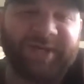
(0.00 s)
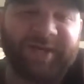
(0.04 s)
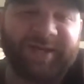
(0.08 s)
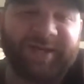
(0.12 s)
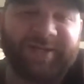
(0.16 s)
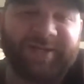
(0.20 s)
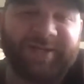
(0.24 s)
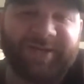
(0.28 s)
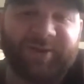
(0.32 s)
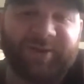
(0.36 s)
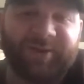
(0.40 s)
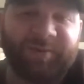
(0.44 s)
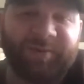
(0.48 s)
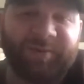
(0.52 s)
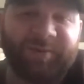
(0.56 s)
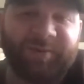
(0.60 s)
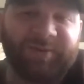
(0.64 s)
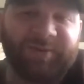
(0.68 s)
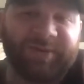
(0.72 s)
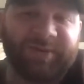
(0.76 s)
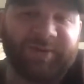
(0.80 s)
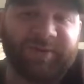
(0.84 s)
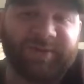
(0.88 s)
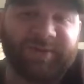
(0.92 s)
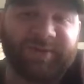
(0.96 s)
And I tell people
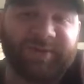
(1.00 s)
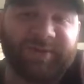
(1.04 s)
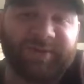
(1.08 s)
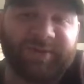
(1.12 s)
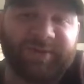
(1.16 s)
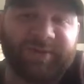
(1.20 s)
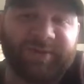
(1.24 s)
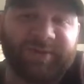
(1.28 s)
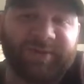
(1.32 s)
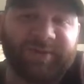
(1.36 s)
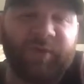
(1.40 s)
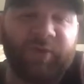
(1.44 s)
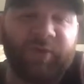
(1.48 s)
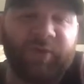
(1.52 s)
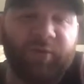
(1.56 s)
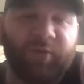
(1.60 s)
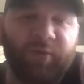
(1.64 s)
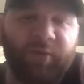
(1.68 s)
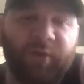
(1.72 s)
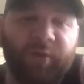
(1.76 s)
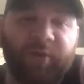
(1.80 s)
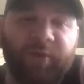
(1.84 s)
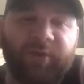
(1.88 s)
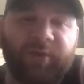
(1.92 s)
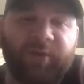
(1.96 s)
this all the time. If
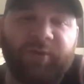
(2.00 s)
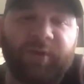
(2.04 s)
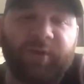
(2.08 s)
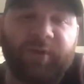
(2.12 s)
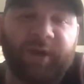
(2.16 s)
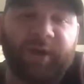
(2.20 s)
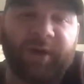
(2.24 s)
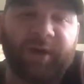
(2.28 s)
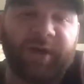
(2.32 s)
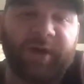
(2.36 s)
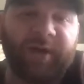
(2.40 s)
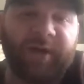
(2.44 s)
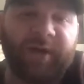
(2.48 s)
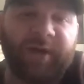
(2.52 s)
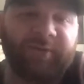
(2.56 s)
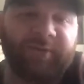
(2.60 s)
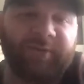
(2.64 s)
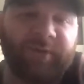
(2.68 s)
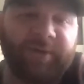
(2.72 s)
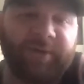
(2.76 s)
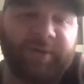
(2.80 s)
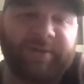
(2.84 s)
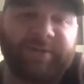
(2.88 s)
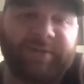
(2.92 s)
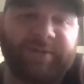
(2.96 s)
you do not have
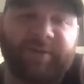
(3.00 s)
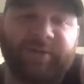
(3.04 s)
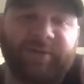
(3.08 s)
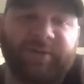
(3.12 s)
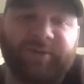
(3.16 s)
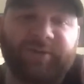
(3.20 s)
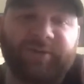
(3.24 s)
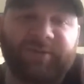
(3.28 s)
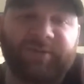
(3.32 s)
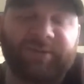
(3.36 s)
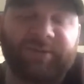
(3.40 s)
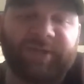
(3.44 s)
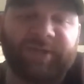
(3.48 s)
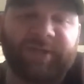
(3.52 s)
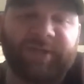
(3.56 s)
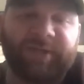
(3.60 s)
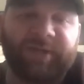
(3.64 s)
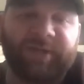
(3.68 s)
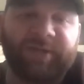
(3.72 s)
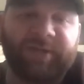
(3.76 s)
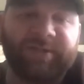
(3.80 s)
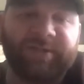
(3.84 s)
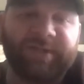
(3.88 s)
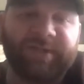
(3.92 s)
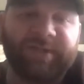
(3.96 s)
good social
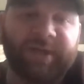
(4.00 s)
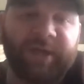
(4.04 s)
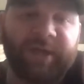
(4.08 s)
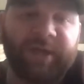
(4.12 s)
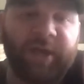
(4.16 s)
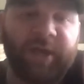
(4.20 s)
skills